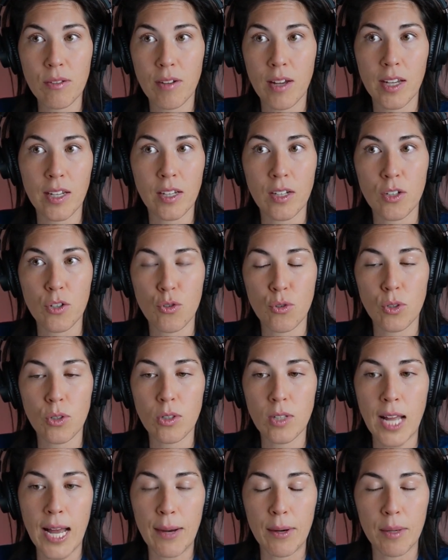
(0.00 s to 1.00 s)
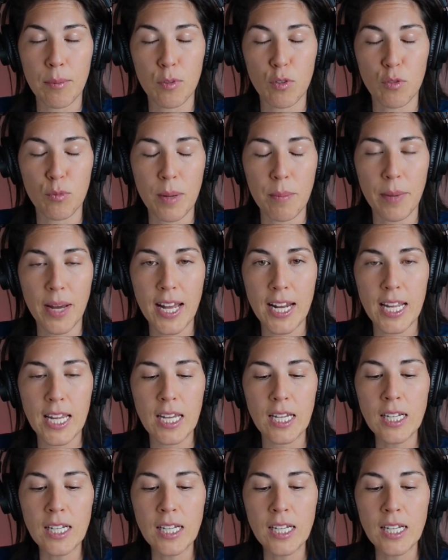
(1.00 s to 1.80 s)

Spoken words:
I can control how I move my body.